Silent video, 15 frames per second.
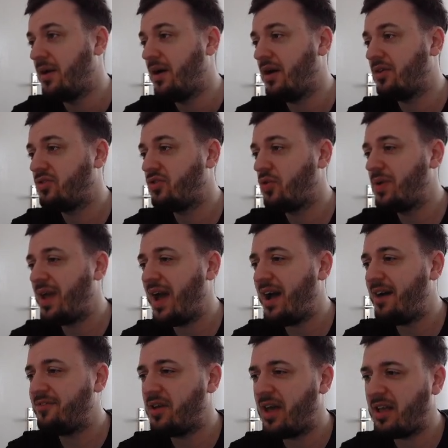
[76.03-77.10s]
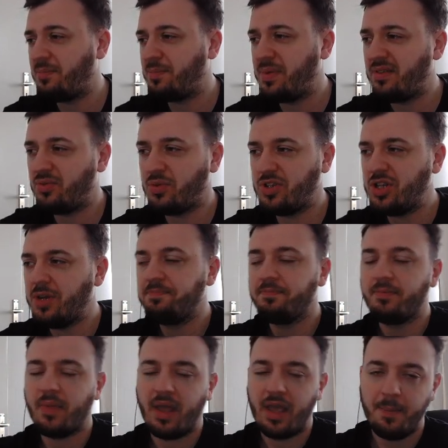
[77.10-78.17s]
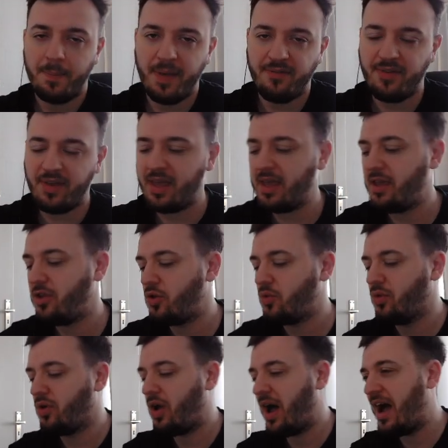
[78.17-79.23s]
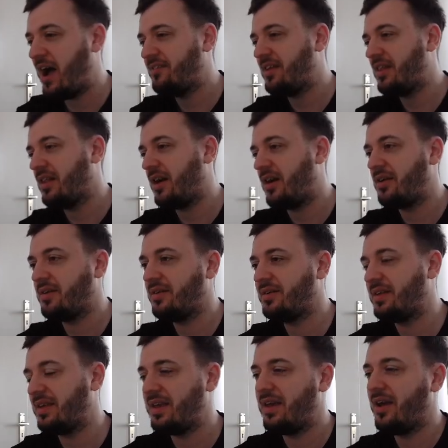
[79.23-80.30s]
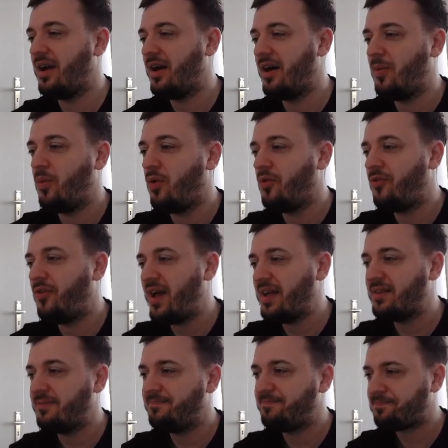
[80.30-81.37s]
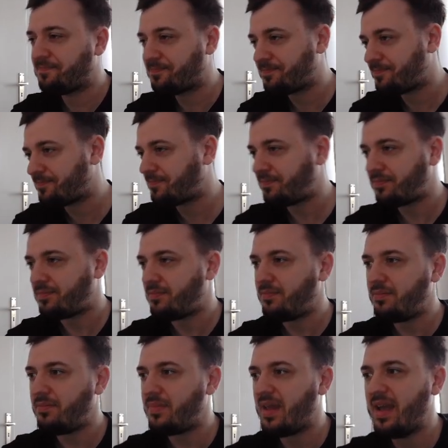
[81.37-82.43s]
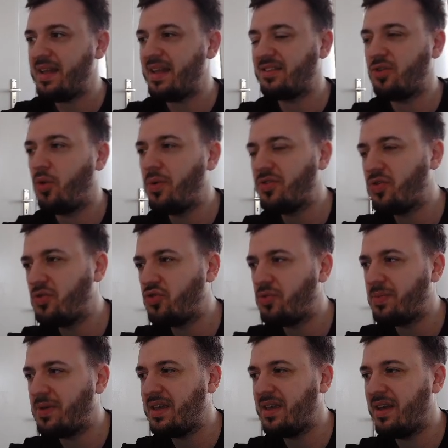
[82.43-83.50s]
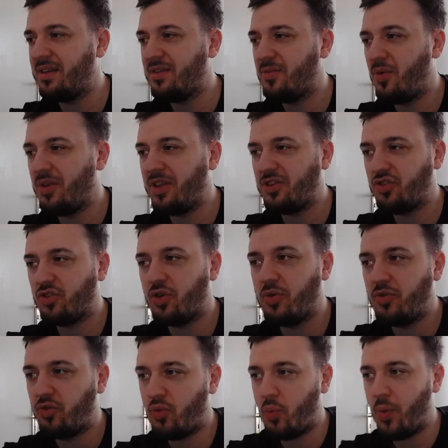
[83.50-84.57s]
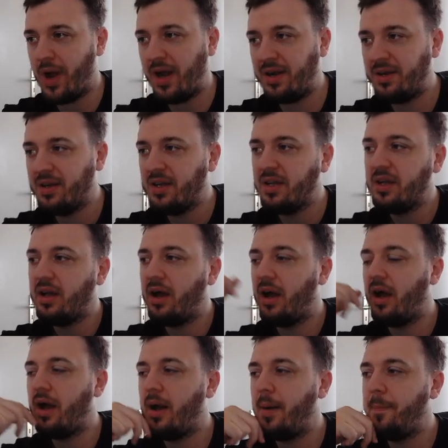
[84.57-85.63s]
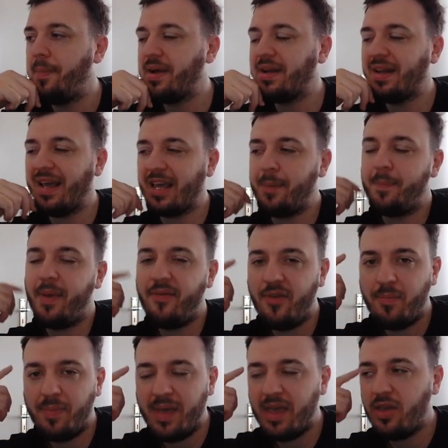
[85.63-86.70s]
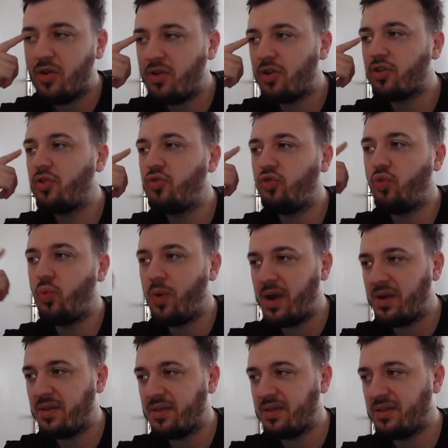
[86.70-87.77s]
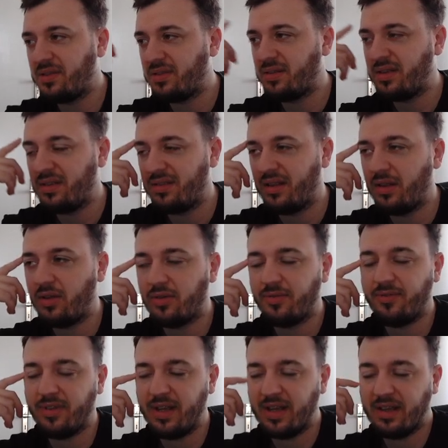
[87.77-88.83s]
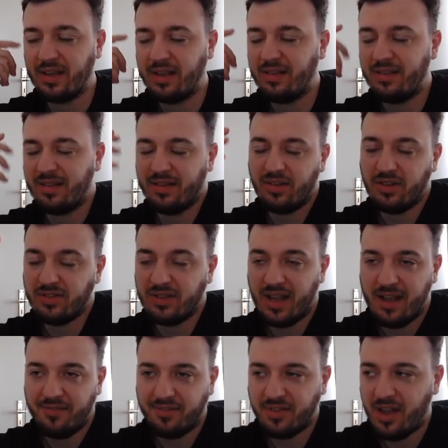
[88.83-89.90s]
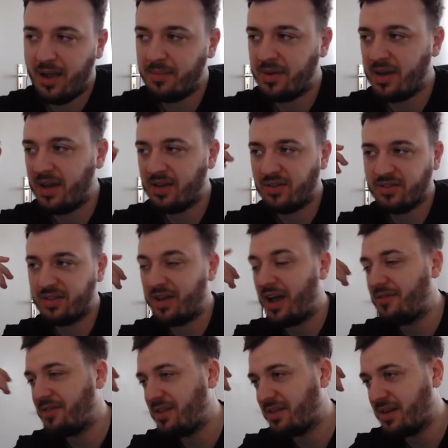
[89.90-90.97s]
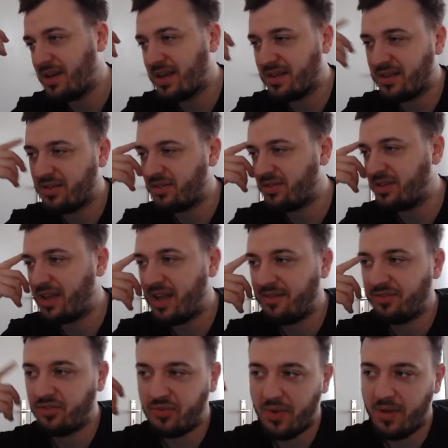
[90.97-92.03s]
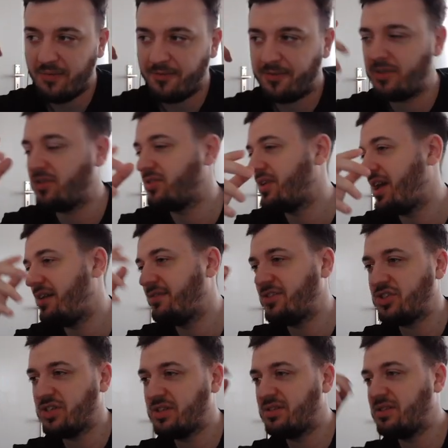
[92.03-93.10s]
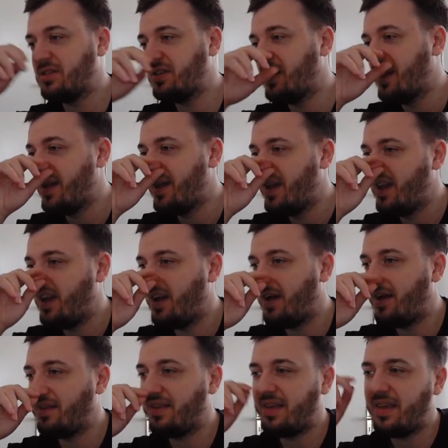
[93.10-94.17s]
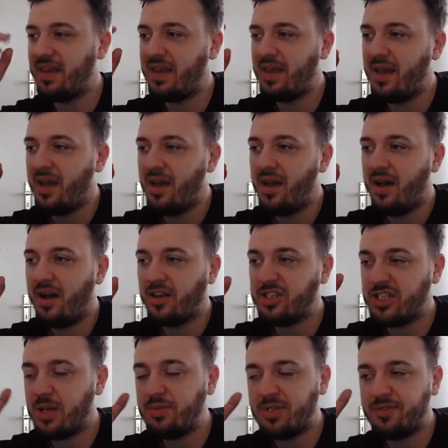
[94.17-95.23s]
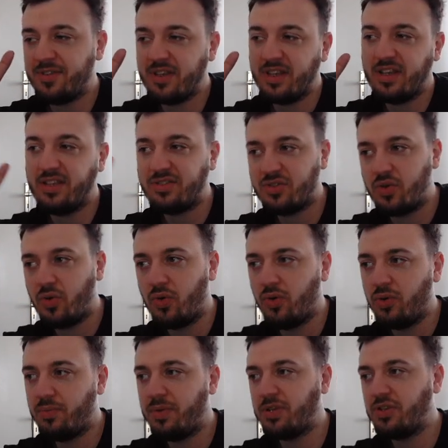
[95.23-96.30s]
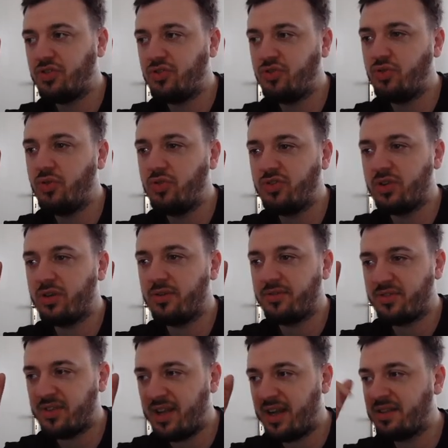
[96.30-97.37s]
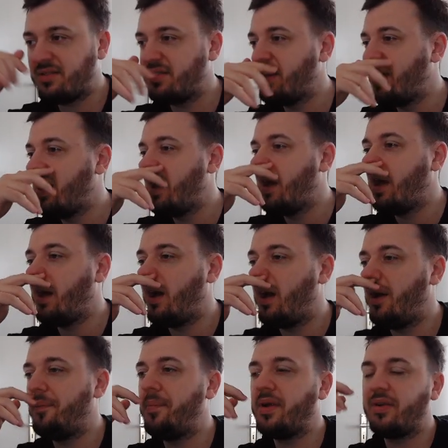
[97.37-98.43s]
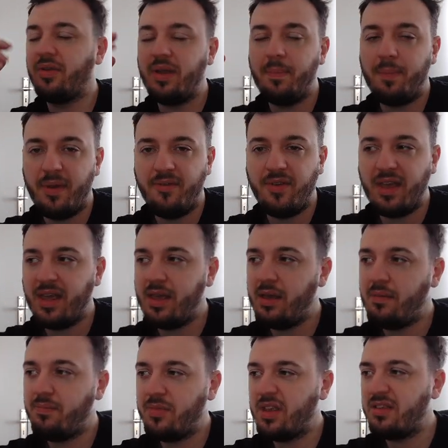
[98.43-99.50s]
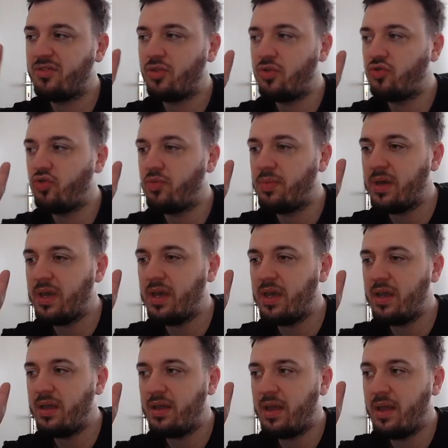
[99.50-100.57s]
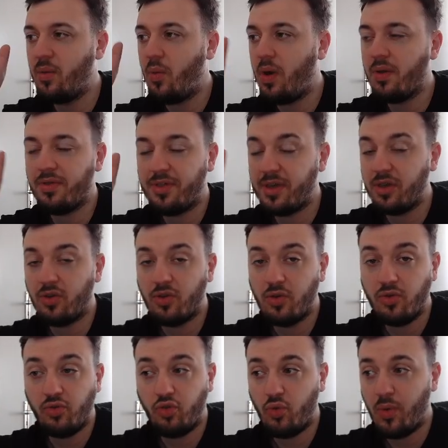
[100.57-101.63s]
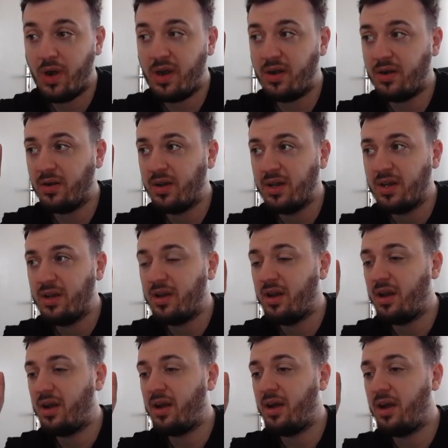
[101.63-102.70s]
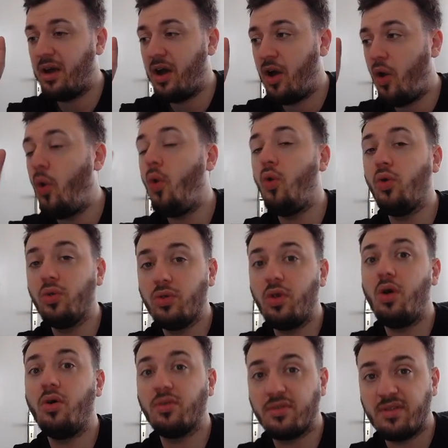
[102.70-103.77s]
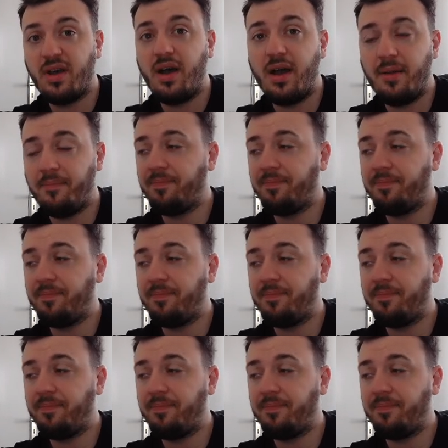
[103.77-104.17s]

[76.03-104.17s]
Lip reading: So we have the headpiece, which in PvE you will have the wolf head. That's always going to be the one that you're going to wear. But like a PvP, you're not going to wear this. It's a lot of it doesn't have stamina, it doesn't have intellect, it doesn't have strength, it doesn't have agility. The shapeshifting is cool, but you do lose a lot of stats. But in PvE, this is going to be the one thing you're going to wear a whole long time.